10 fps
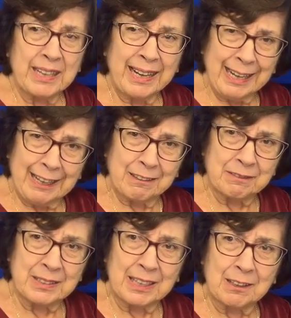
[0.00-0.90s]
have
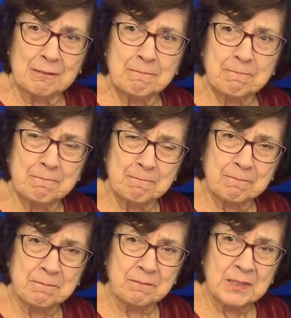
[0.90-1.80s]
now.
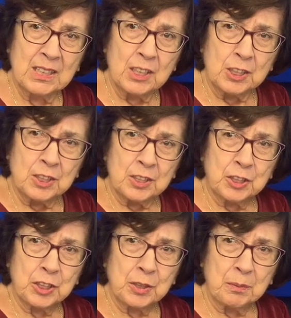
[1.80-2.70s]

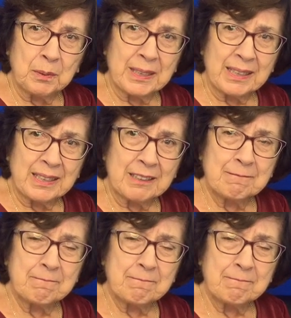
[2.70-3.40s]
Should we?